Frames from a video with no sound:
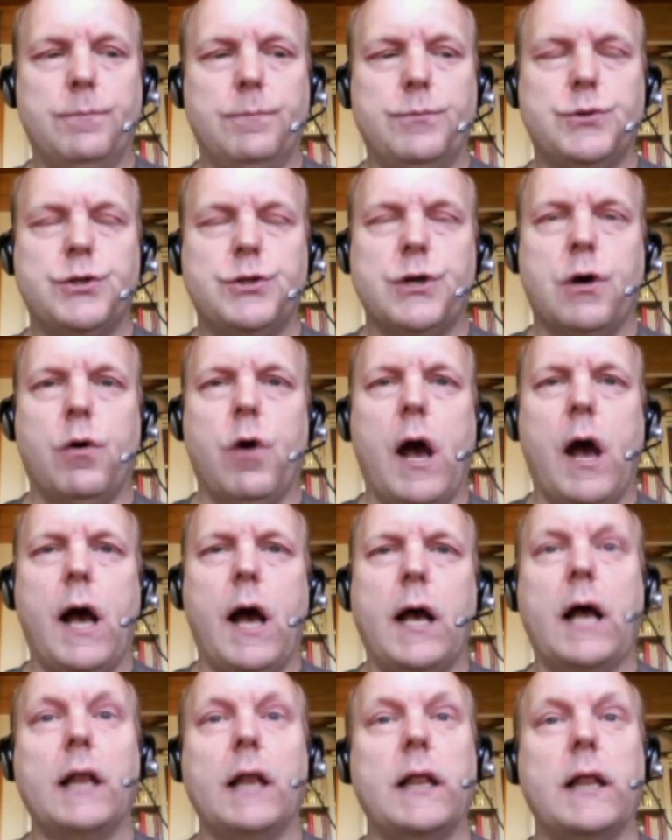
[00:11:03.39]
So
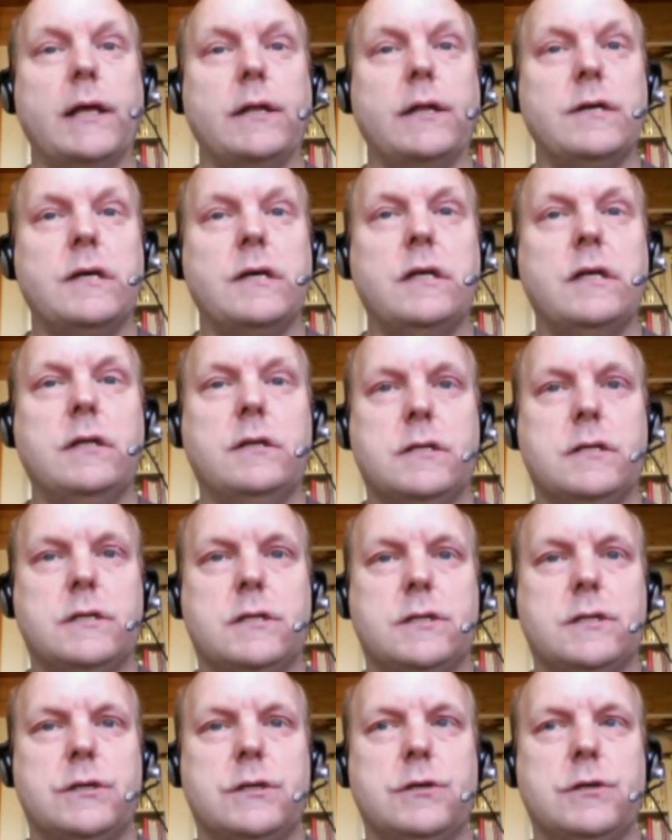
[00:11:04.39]
I like
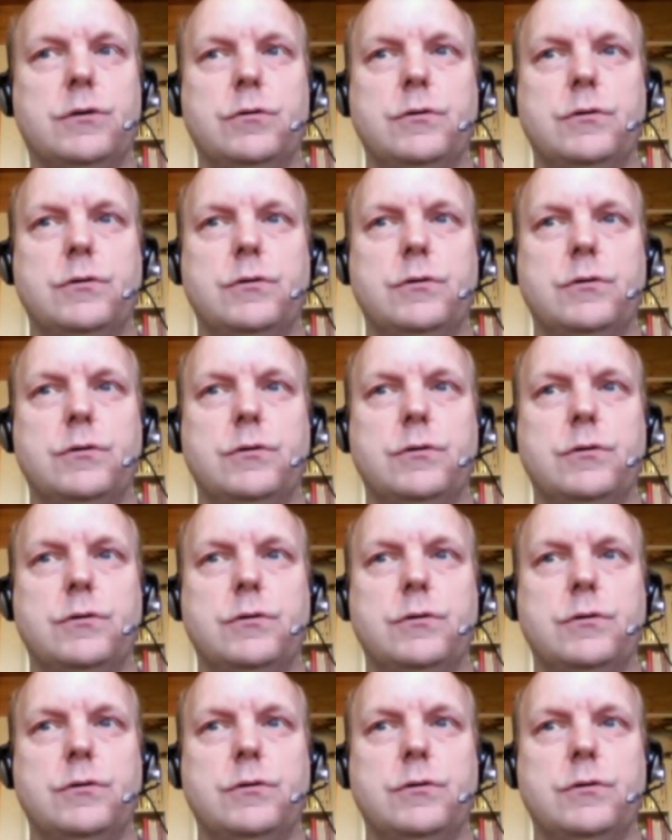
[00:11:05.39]
to